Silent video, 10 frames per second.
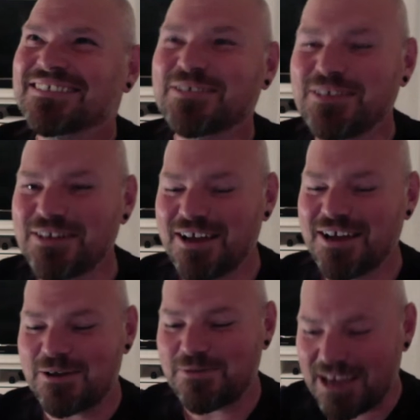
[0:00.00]

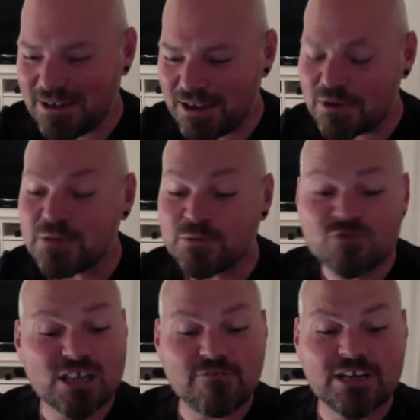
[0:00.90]
no, it, it, was
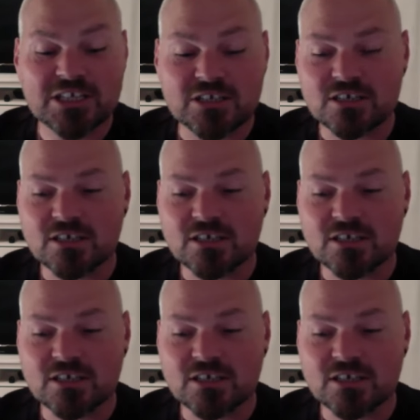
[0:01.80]
really recent.